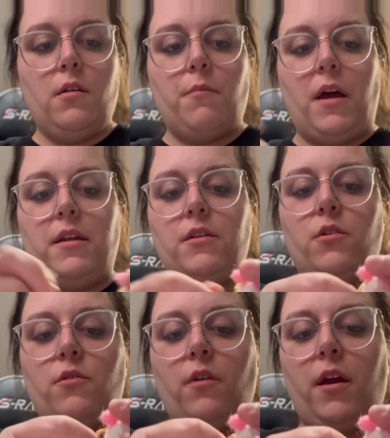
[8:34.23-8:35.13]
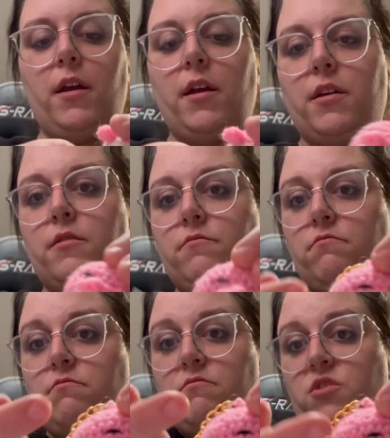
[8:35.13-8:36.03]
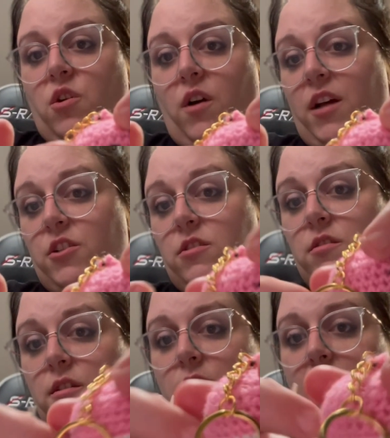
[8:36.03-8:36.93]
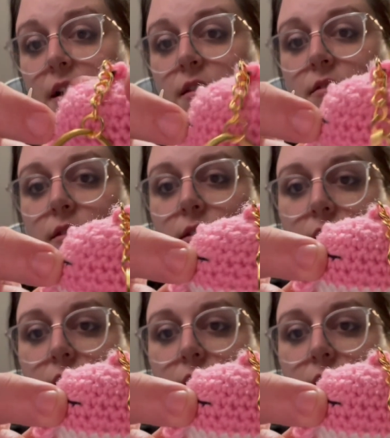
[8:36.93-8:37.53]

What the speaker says: do right. So I just did that.